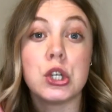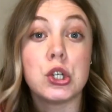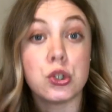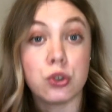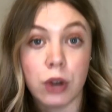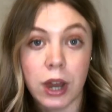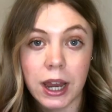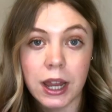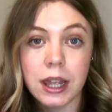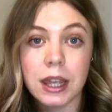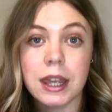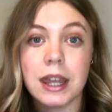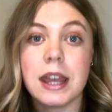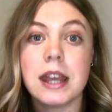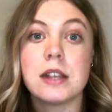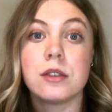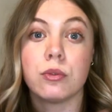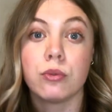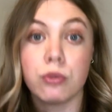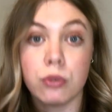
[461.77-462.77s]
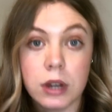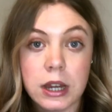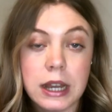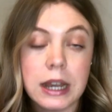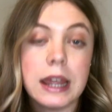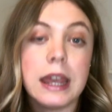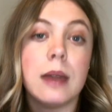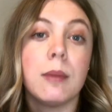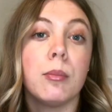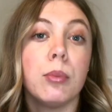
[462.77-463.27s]
drink is
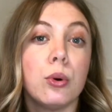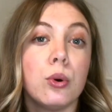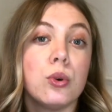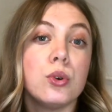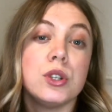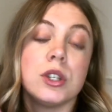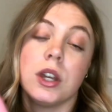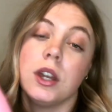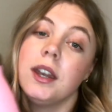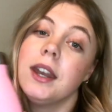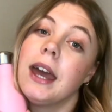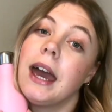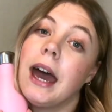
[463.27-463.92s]
really important,